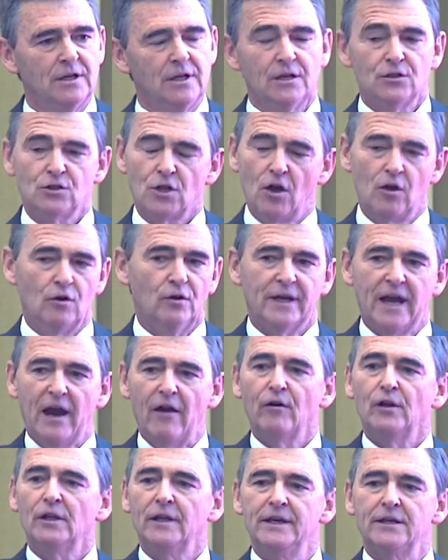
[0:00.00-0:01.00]
So
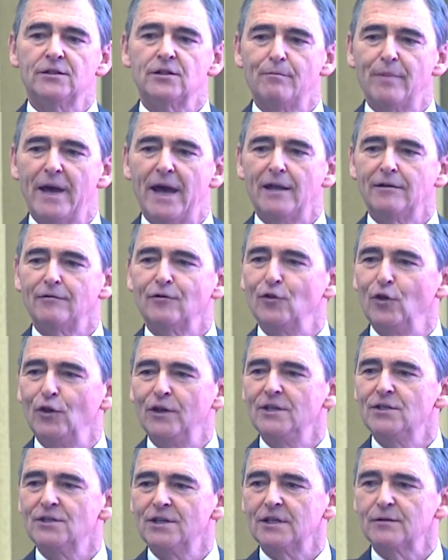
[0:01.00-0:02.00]
currently it's about
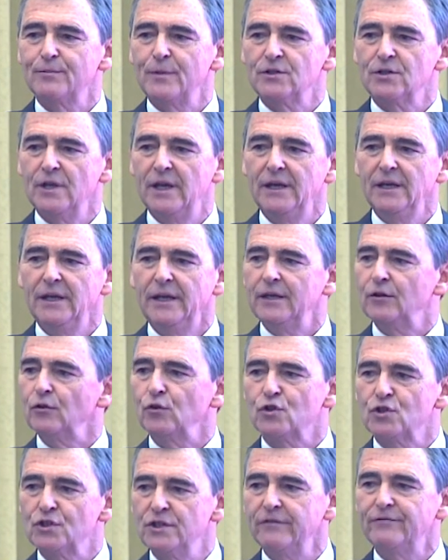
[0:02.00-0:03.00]
36%, it'll
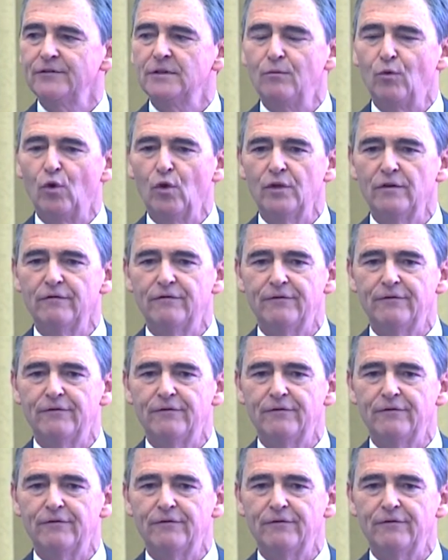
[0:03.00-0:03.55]
shift to more than